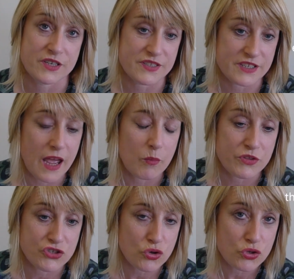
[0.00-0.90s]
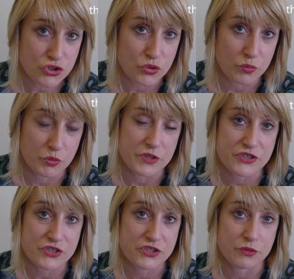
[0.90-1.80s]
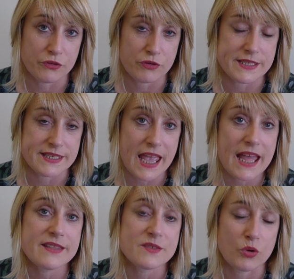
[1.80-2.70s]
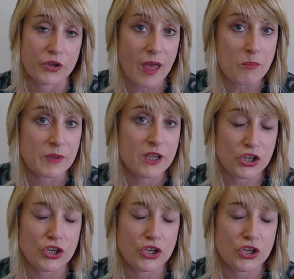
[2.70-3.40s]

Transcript: So start with short words, just 2 or 3 sounds, work up.